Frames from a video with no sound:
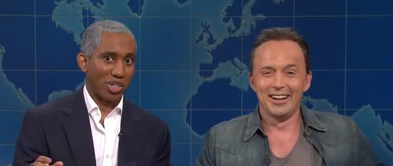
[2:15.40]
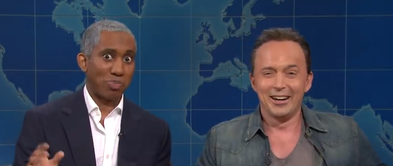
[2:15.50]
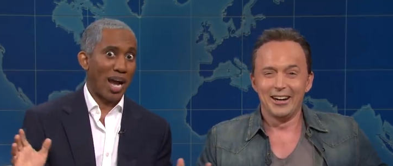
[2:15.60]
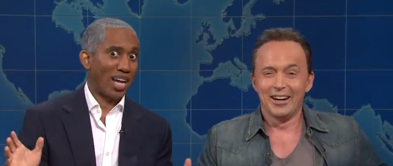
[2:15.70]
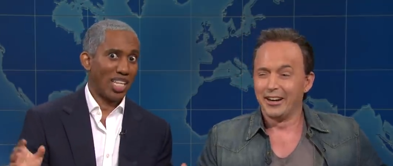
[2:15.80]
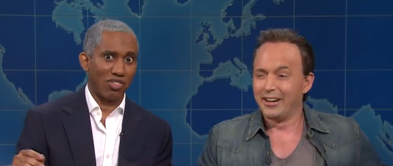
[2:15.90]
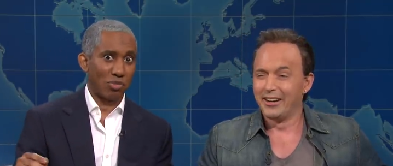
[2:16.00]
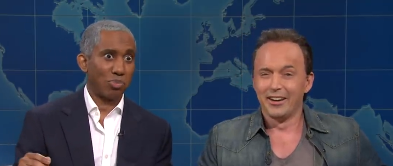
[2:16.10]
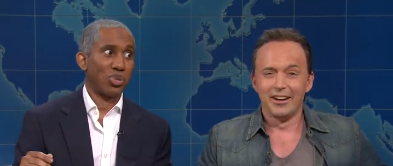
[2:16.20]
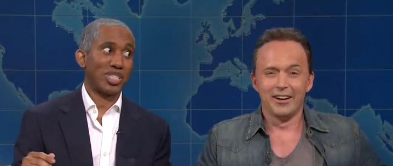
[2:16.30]
Speaker 1: pile of them.
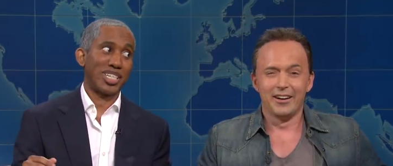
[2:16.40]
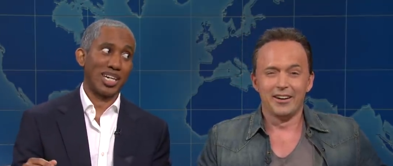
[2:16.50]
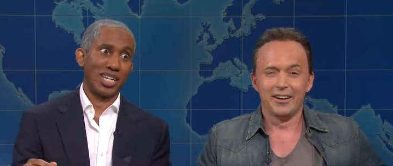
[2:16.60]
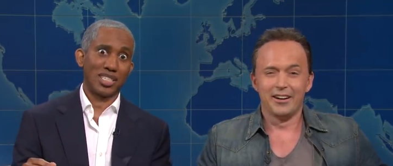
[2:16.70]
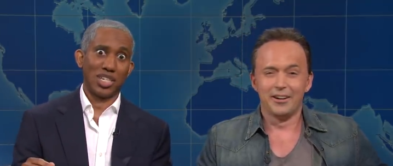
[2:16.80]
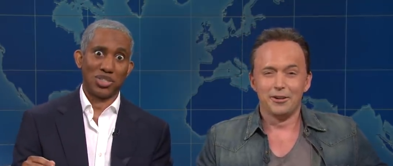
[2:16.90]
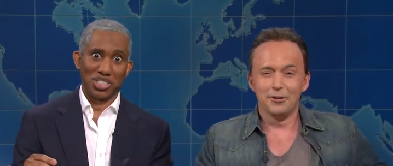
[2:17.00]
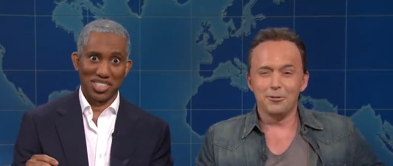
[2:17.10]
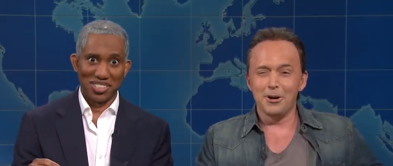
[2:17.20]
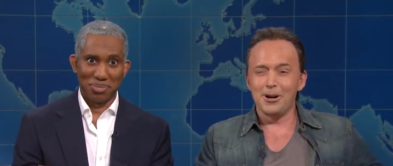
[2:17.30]
Pretty
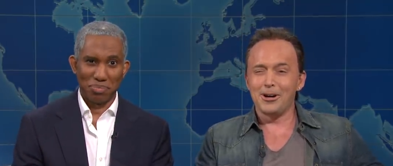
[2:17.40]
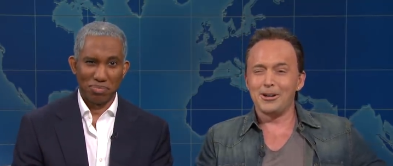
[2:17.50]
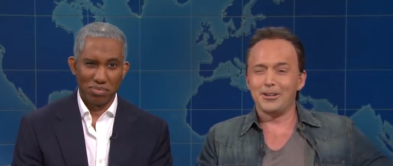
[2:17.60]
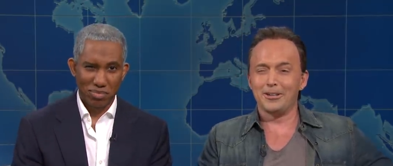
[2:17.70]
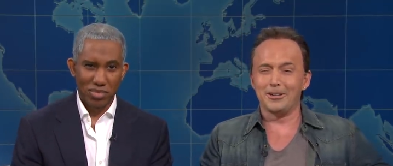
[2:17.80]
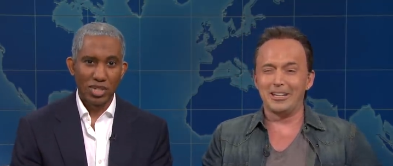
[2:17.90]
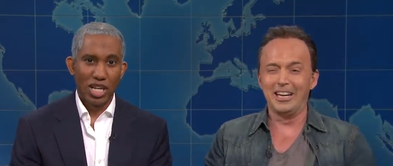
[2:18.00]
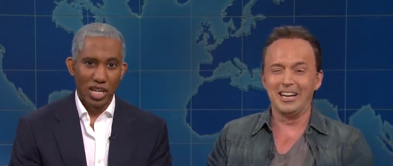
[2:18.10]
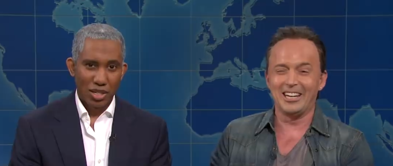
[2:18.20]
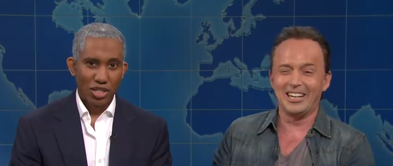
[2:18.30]
unusual. Whoa!
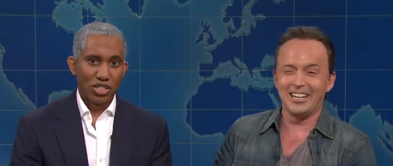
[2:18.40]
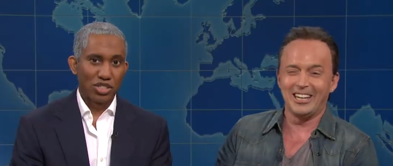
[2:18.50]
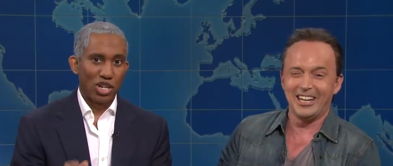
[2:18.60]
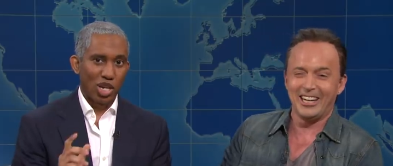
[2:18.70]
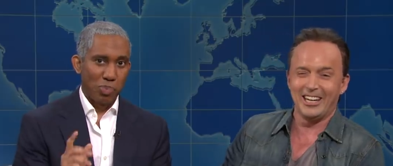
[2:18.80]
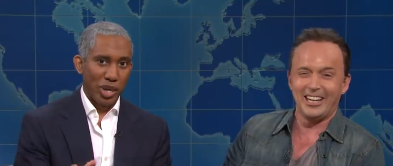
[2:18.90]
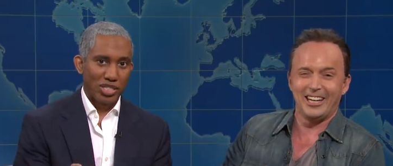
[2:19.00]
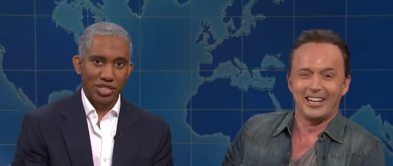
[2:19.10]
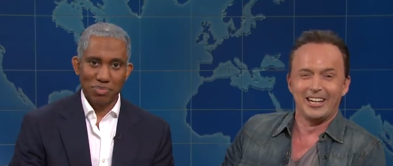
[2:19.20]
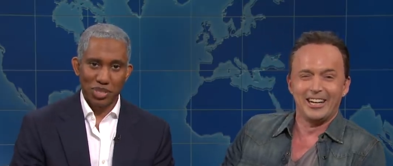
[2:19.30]
Took a
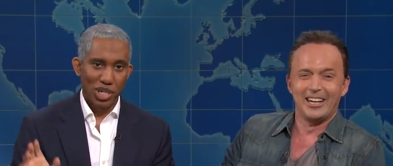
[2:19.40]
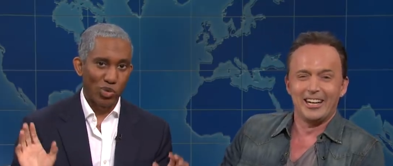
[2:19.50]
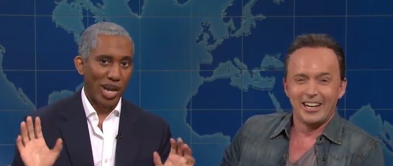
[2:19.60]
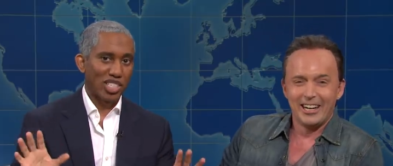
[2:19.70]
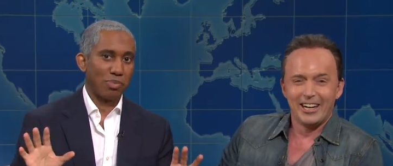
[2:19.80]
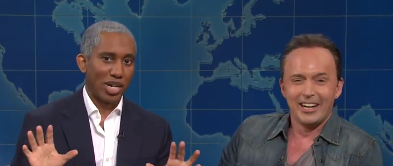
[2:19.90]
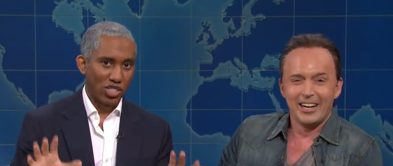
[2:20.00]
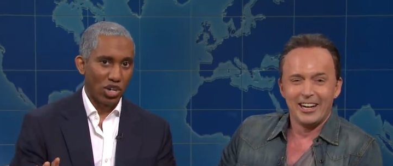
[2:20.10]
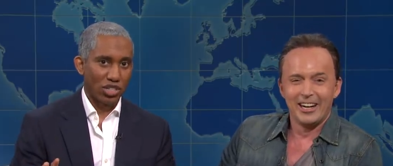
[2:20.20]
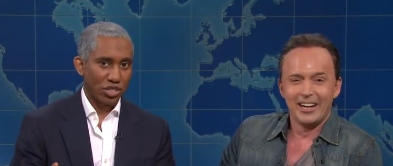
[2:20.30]
picture, sent it right to my
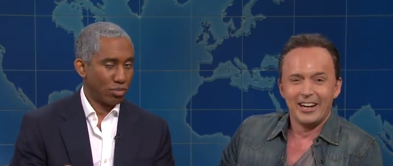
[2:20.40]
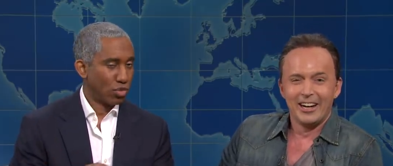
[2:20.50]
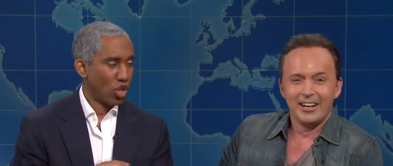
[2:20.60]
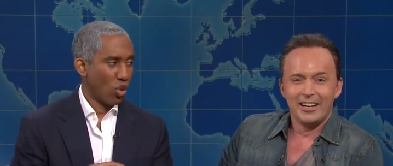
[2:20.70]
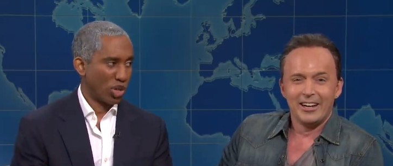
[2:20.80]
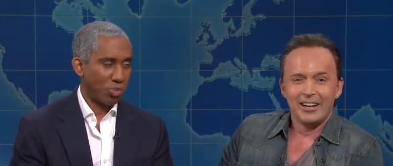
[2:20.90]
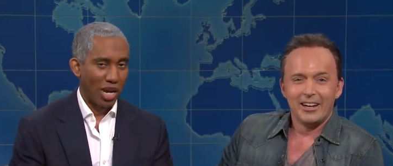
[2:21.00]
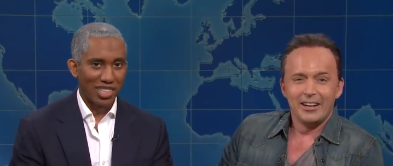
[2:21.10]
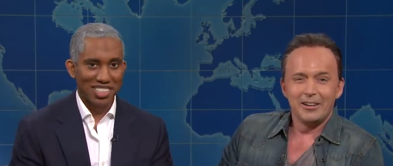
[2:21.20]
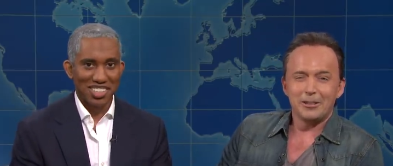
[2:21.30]
daughters. No
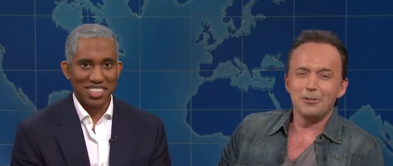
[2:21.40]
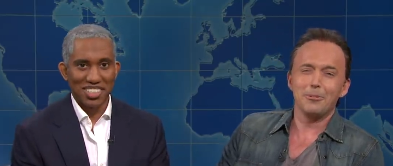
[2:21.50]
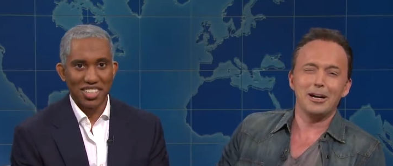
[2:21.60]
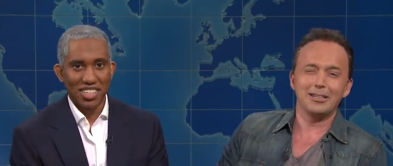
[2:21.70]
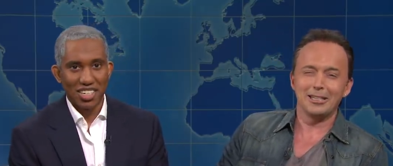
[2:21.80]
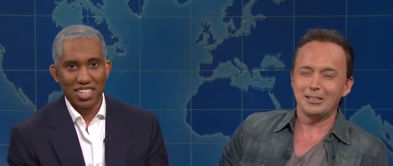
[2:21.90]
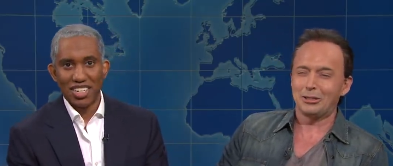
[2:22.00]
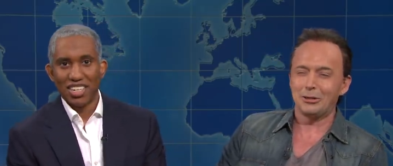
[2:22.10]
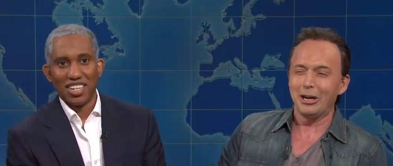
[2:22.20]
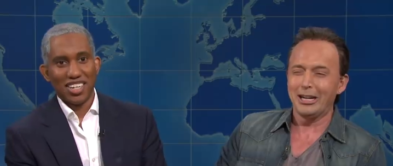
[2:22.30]
response.
Speaker 2: Oh, come on, that's
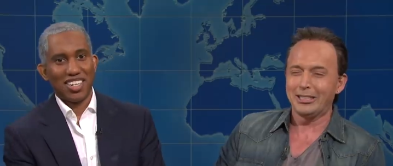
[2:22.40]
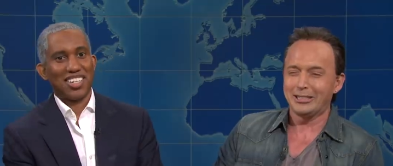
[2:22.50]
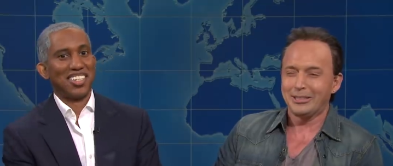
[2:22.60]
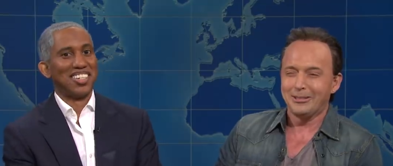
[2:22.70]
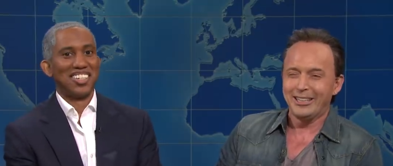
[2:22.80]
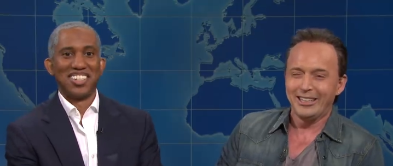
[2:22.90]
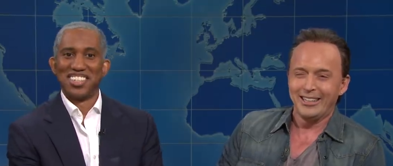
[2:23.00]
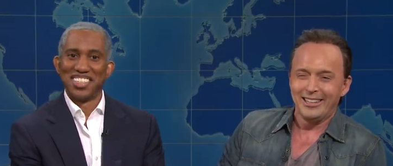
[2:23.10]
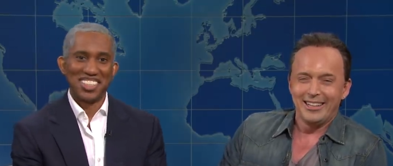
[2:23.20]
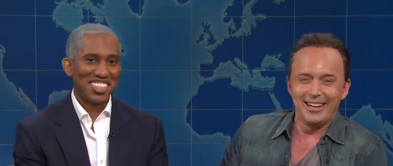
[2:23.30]
crazy, man.